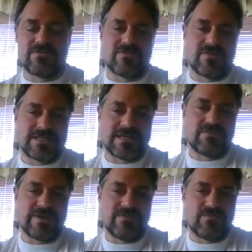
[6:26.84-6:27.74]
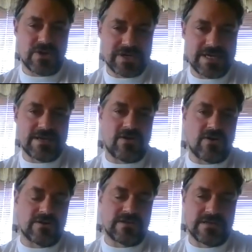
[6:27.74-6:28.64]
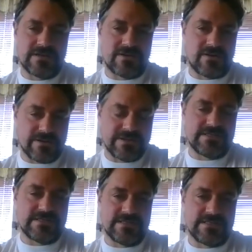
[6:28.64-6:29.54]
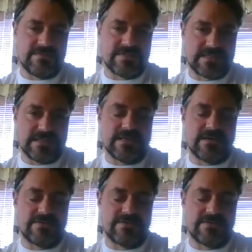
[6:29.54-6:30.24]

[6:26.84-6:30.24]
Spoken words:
what are we working on this system still?